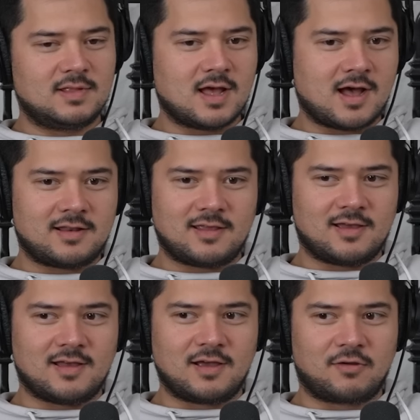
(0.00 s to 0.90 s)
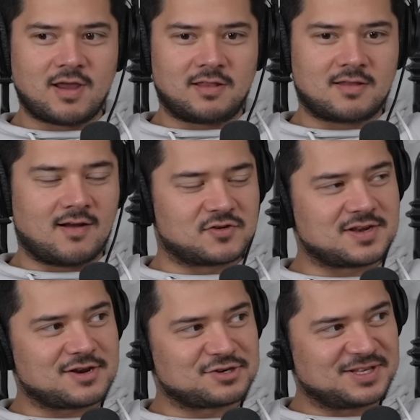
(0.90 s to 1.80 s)
not uh, a great
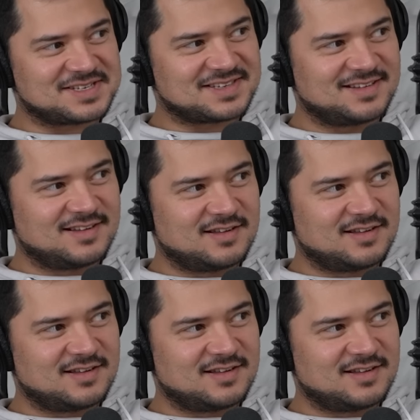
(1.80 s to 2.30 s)
conversationalist.